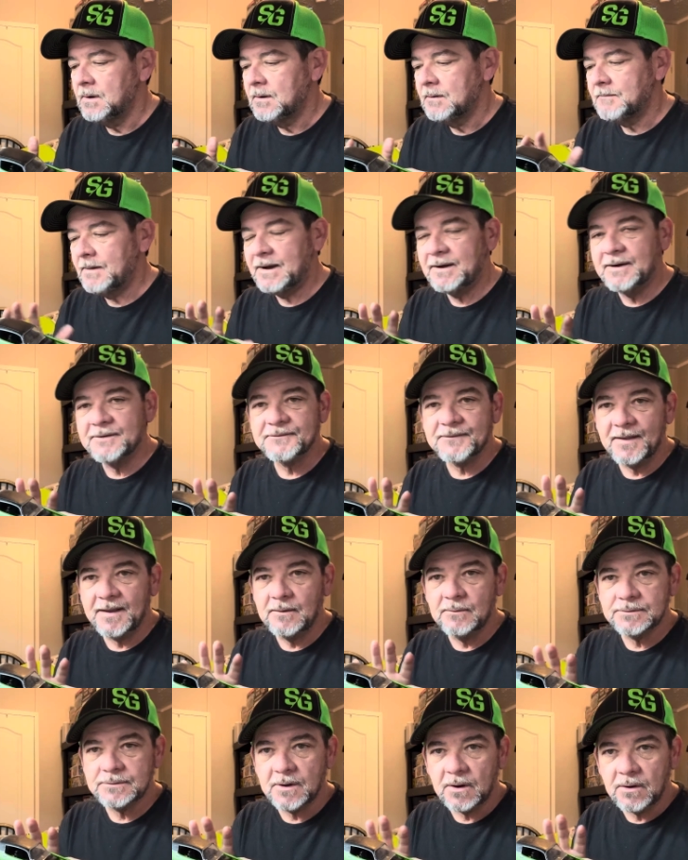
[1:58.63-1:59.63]
And this thing
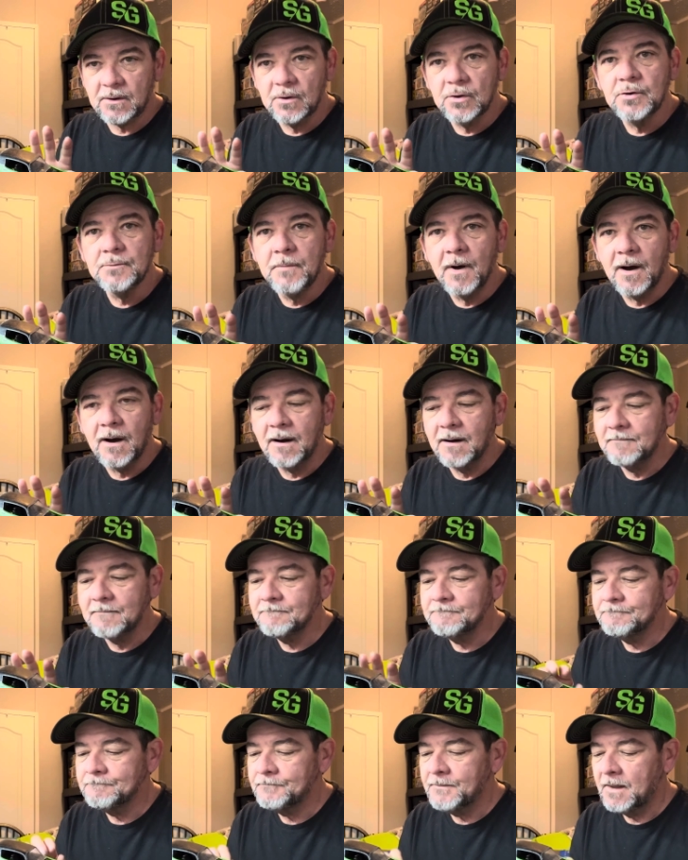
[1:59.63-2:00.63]
was a glue bomb.
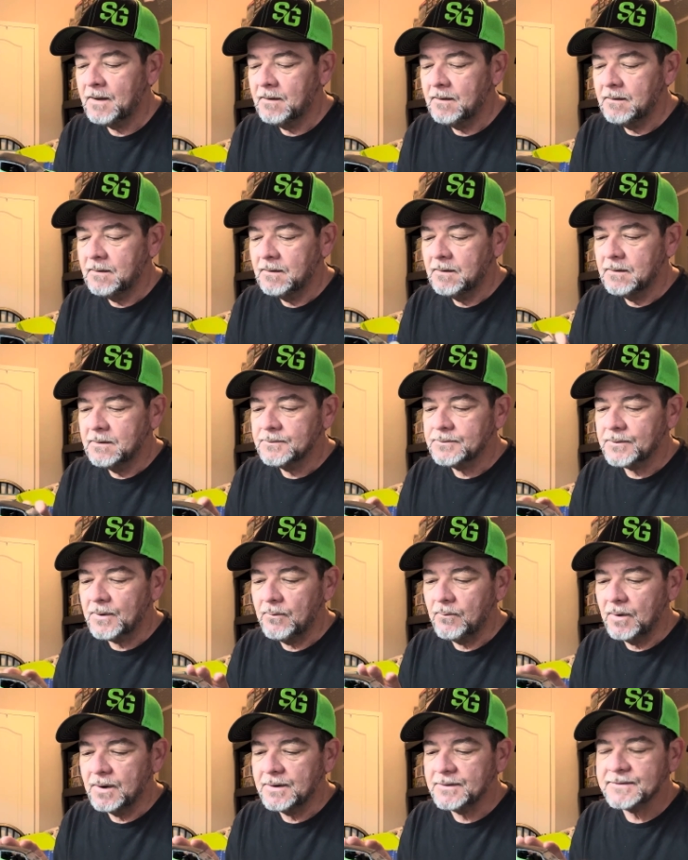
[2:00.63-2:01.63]
So
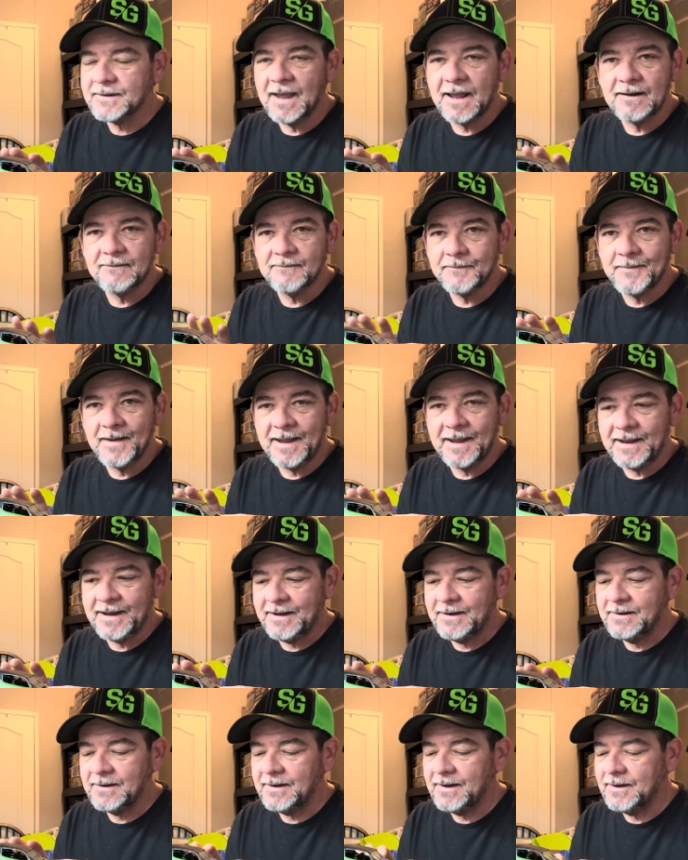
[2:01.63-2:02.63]
it was kind of a
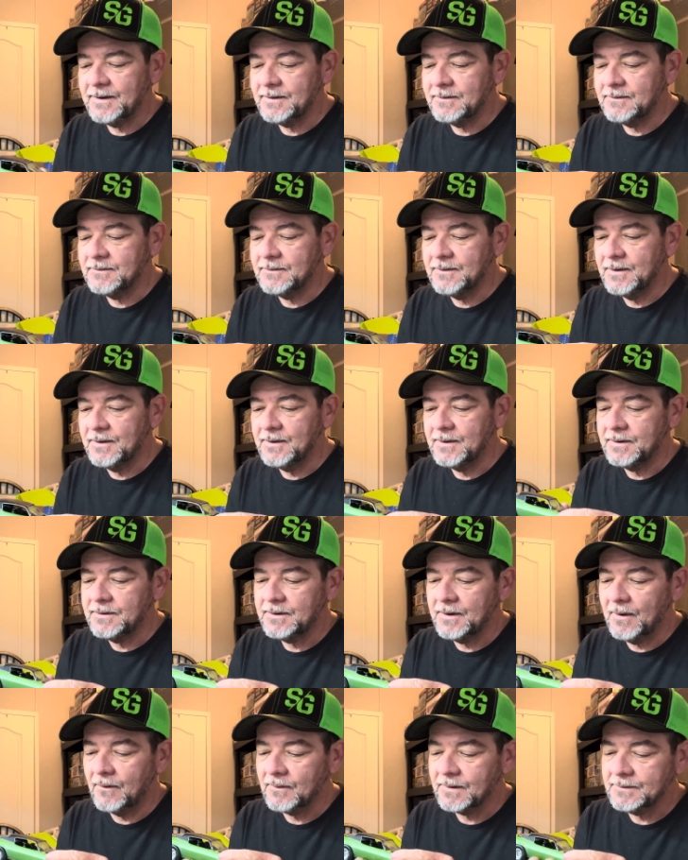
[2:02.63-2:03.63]
pain to get it done.
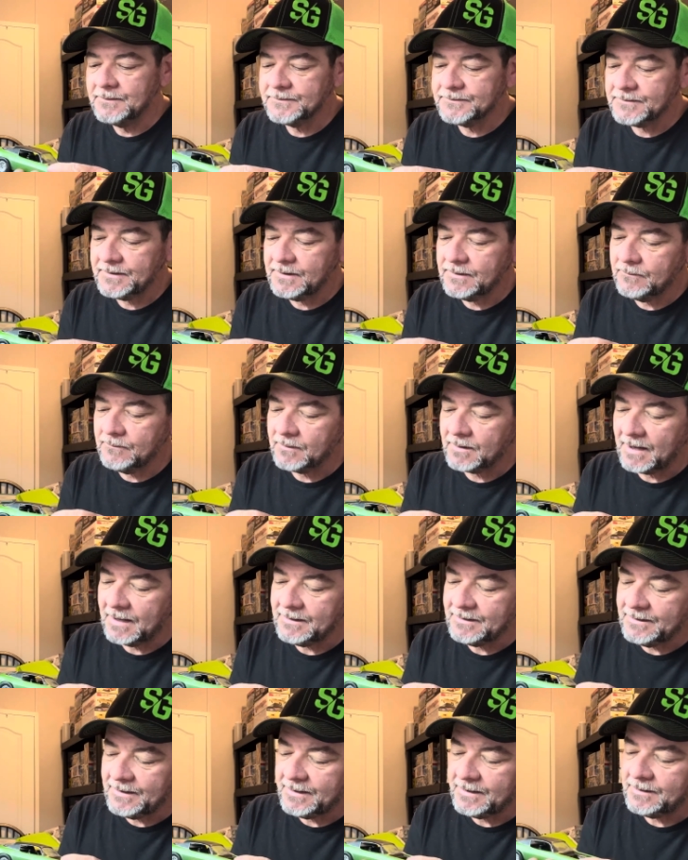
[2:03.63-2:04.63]
Y'all can see when I
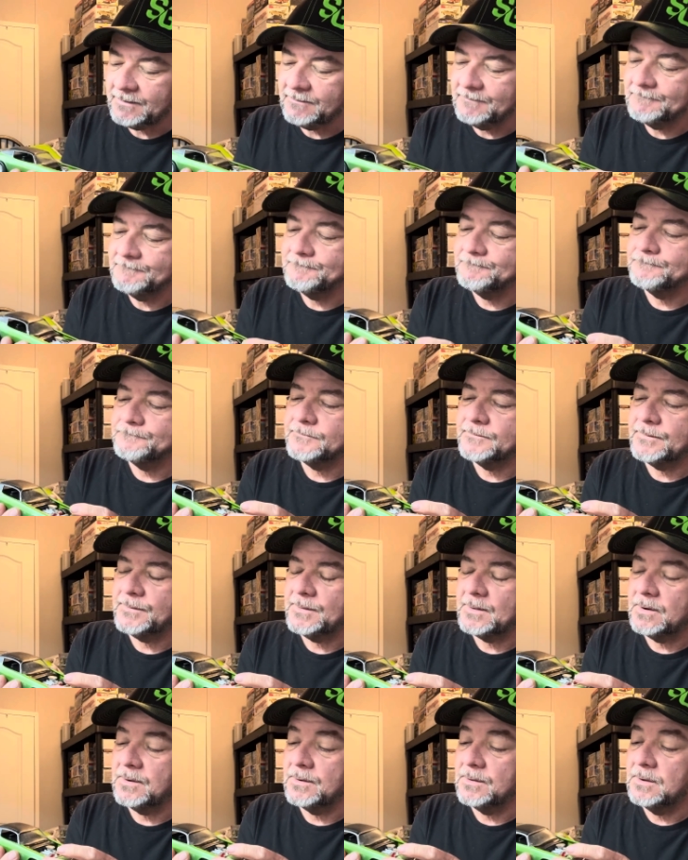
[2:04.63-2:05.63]
did it,
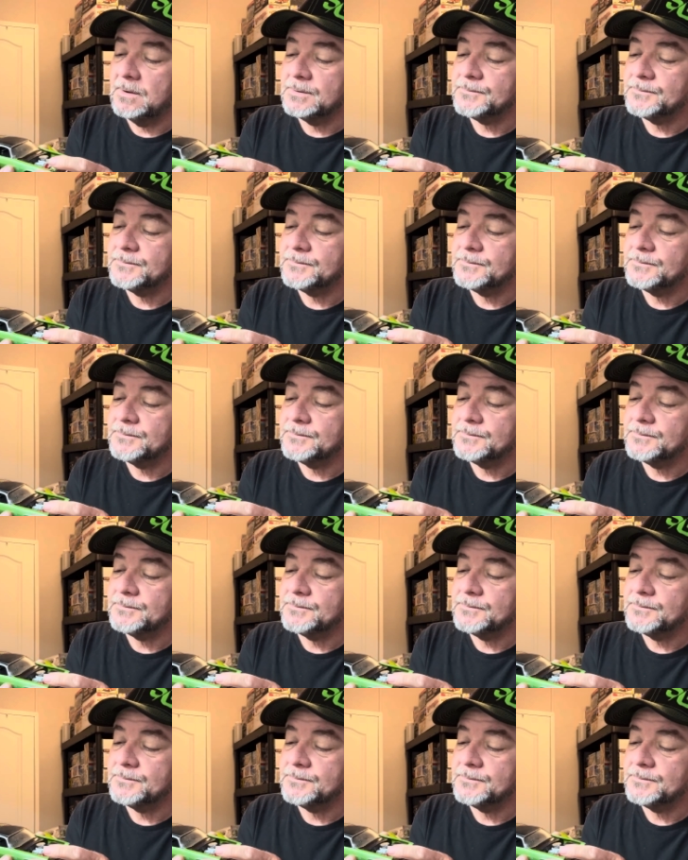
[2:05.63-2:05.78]
as